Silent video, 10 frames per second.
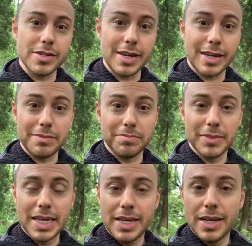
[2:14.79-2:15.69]
Like,
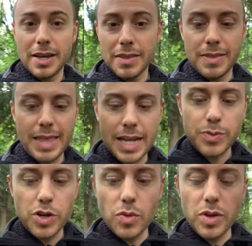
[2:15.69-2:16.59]
that's what
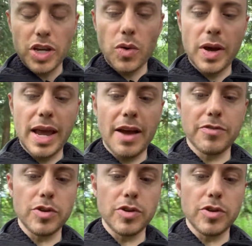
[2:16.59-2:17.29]
you're really going after.